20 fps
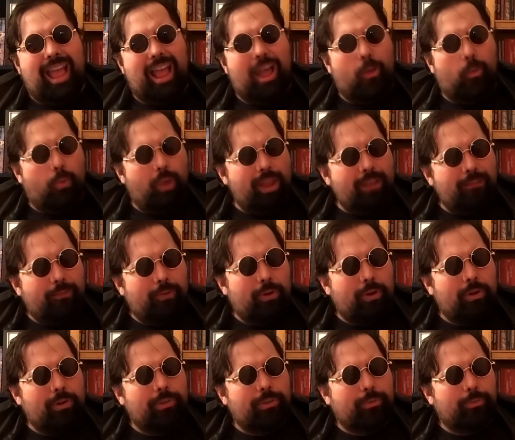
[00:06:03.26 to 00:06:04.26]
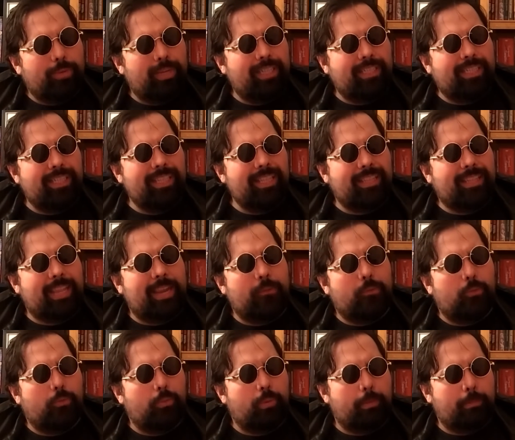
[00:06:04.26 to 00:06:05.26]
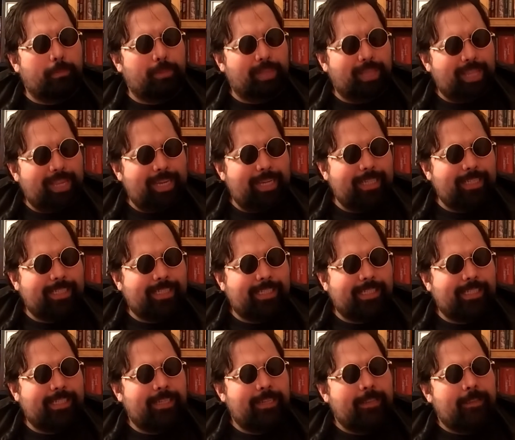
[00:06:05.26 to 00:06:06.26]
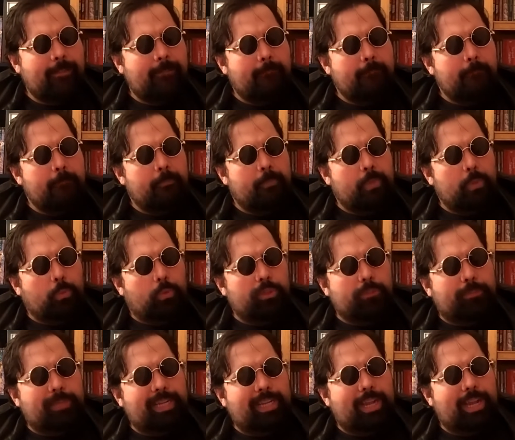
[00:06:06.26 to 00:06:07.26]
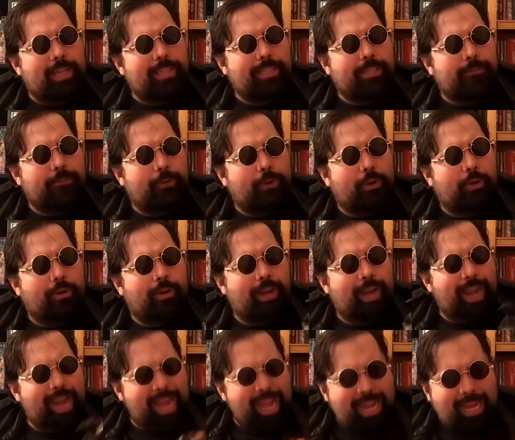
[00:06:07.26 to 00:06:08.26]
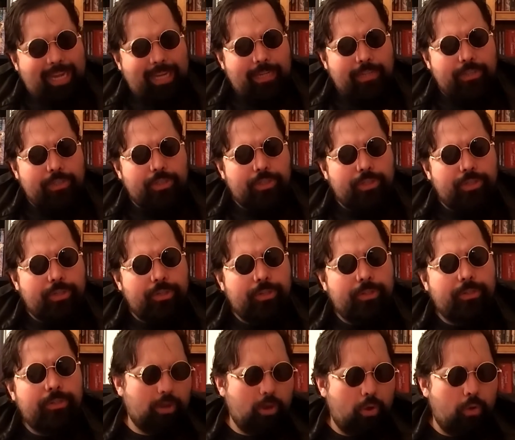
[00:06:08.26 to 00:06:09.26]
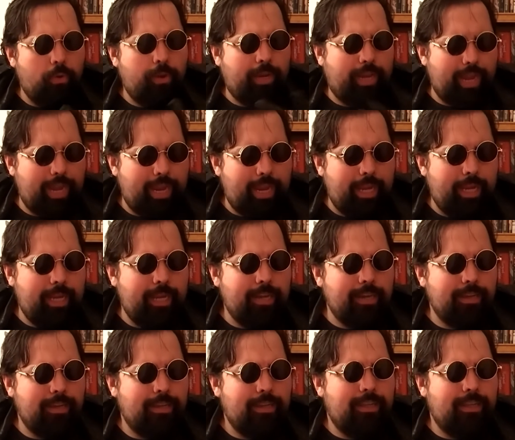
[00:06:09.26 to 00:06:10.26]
However, the reason that they were replaced was because of her age. Okay.